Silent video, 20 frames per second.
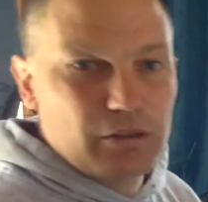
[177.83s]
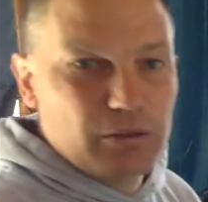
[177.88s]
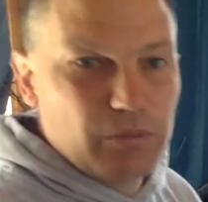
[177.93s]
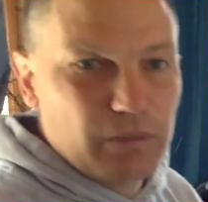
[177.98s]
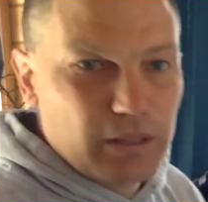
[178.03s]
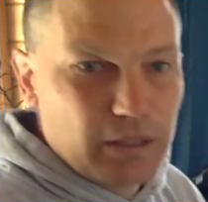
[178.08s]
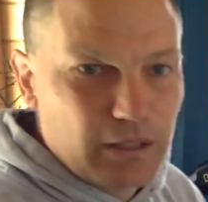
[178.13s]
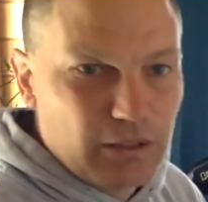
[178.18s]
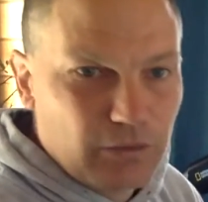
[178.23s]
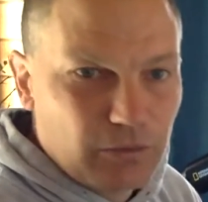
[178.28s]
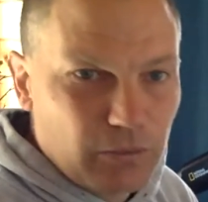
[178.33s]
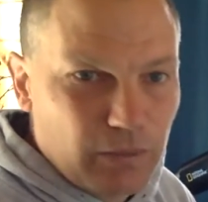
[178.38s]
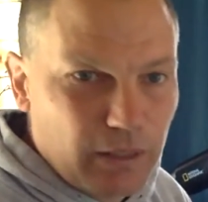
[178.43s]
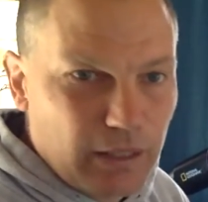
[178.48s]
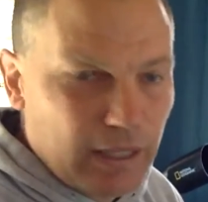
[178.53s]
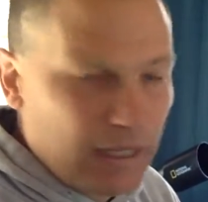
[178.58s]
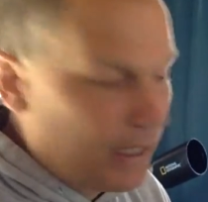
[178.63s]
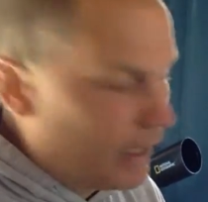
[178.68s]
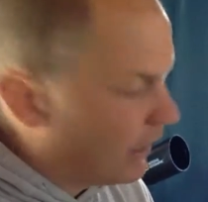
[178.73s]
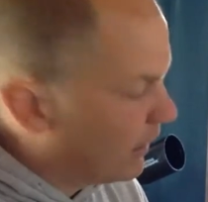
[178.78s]
do it this way:
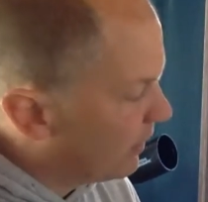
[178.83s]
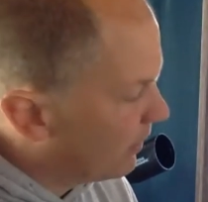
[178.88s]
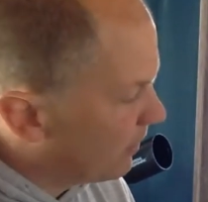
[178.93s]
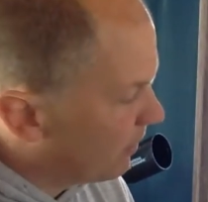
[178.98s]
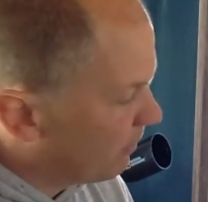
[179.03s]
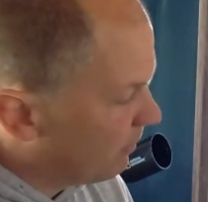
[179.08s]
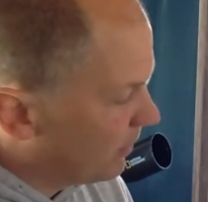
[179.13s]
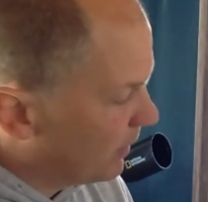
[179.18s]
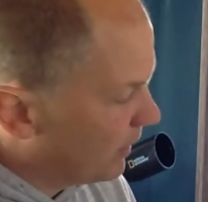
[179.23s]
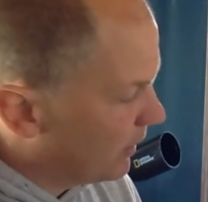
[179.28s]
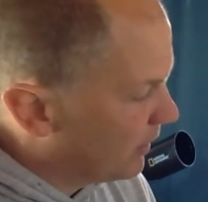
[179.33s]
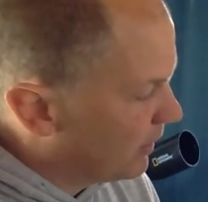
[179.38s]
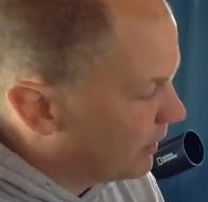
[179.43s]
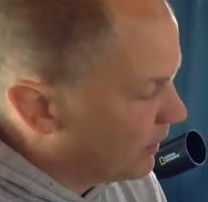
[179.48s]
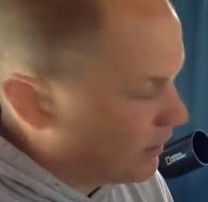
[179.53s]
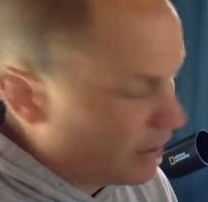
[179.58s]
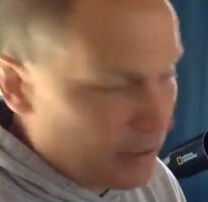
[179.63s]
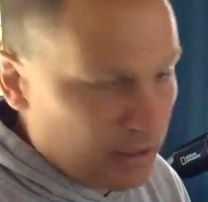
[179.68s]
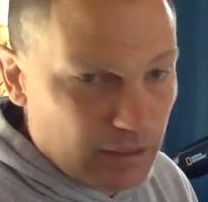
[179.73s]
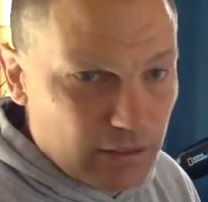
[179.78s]
a, b,
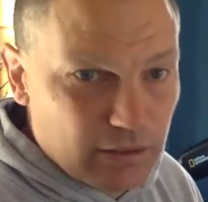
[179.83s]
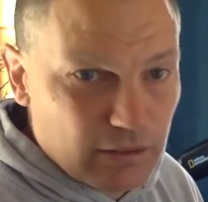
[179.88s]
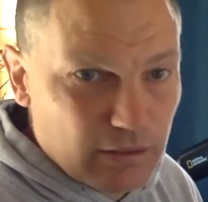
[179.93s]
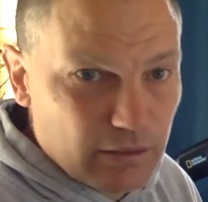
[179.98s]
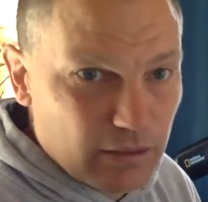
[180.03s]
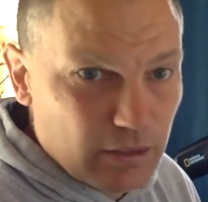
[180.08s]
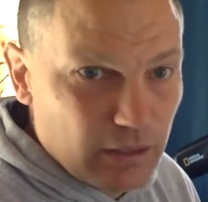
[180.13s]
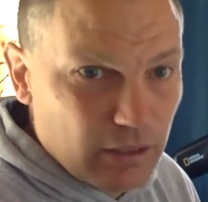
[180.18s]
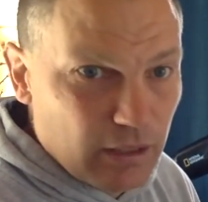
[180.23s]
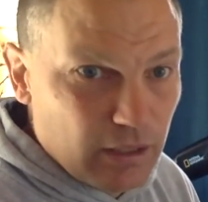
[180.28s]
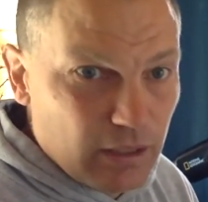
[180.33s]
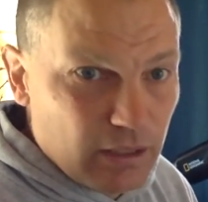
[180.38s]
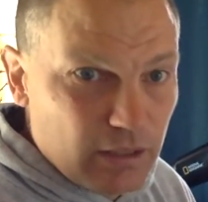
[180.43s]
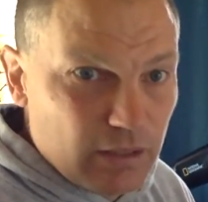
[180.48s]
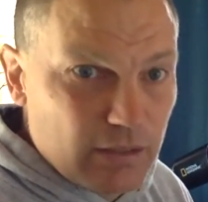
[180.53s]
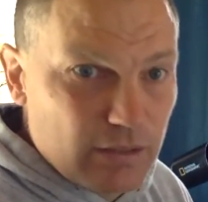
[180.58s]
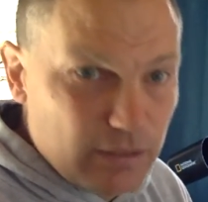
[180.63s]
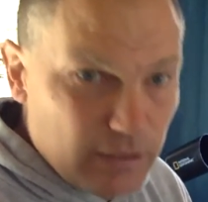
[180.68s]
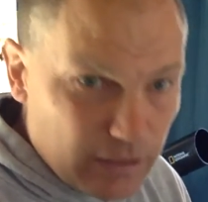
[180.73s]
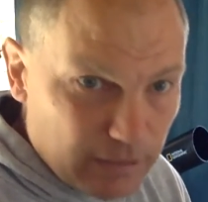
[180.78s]
and
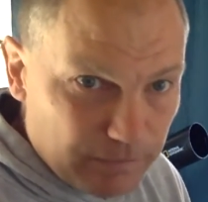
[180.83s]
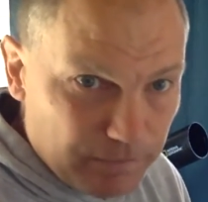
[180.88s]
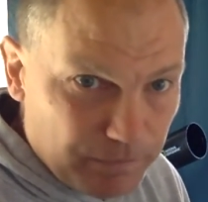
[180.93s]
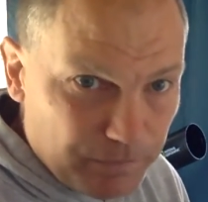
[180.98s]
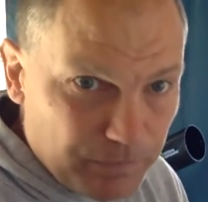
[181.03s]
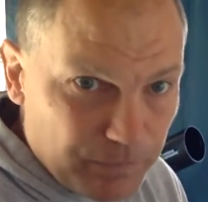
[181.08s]
c.